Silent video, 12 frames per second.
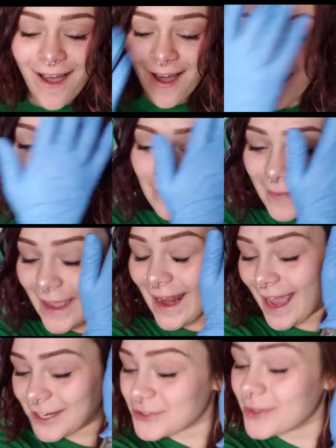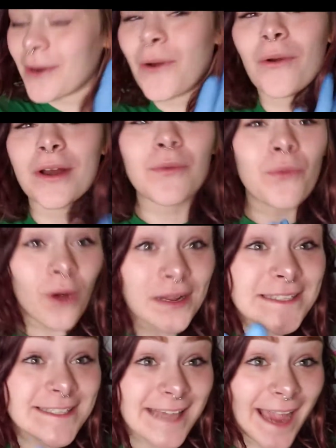I actually recorded
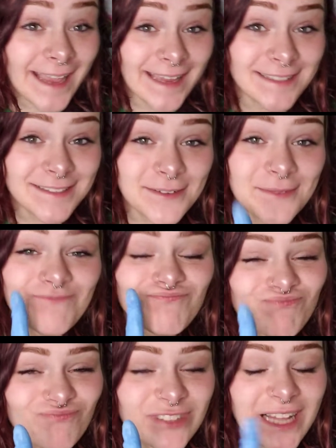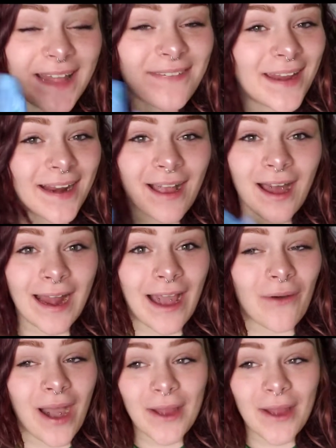1 second, and then it cut out.